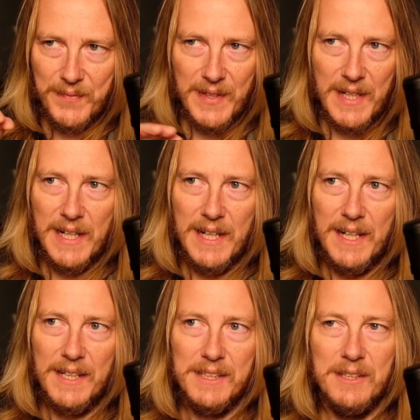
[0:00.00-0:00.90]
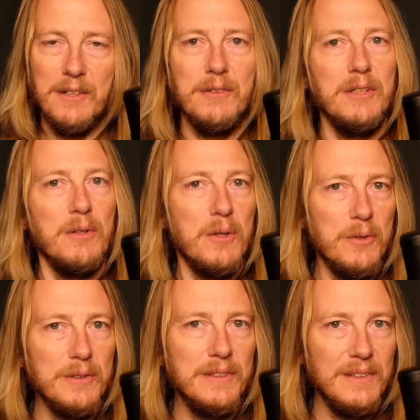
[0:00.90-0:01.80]
you know, you
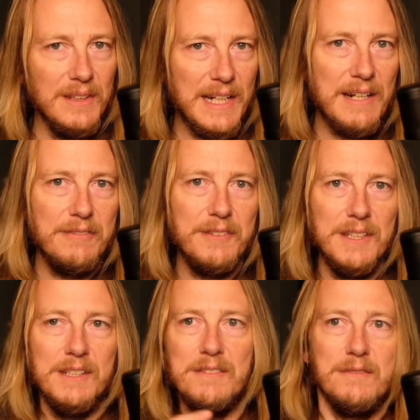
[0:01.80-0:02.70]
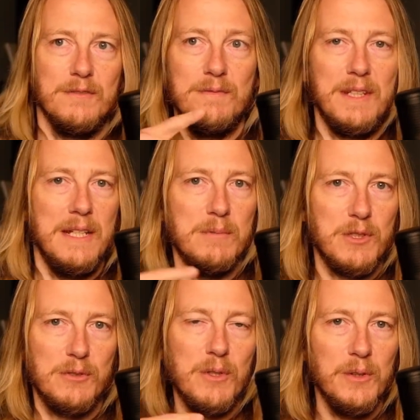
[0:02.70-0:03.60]
hold left and it
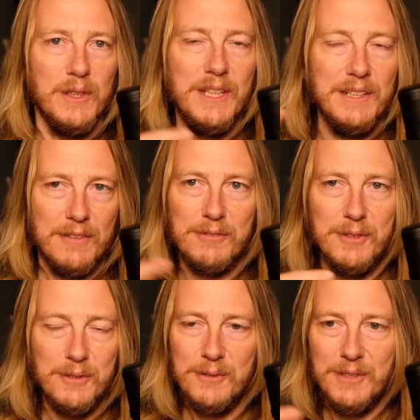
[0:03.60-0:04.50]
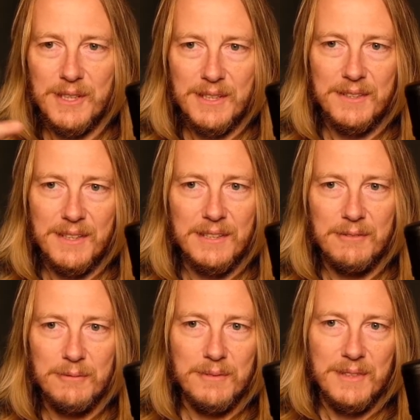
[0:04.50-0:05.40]
keeps scrolling through
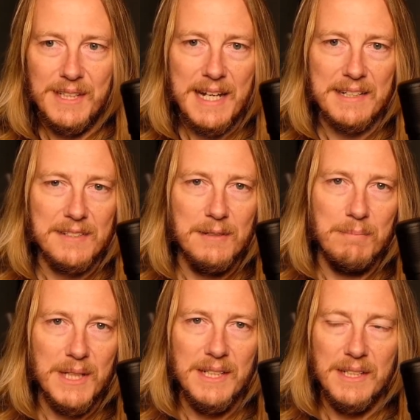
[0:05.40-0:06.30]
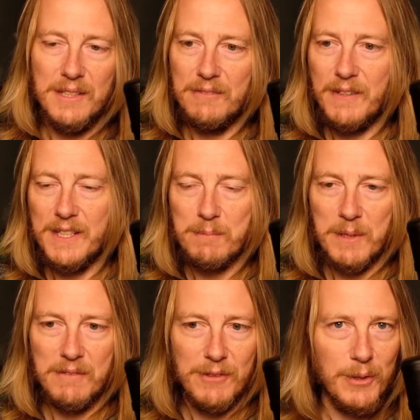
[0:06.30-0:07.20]
the XMB interface, but
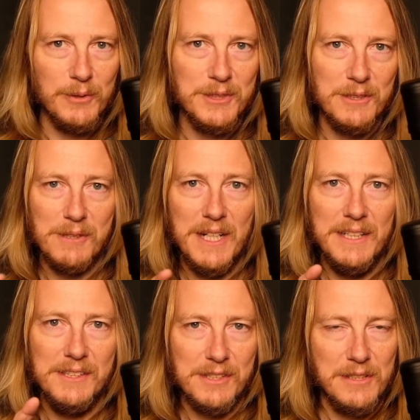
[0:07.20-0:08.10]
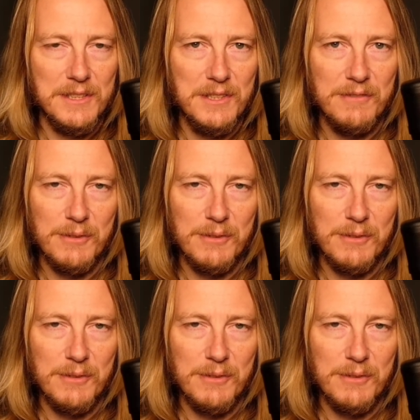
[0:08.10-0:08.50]
if you hold to the right, it just clicks over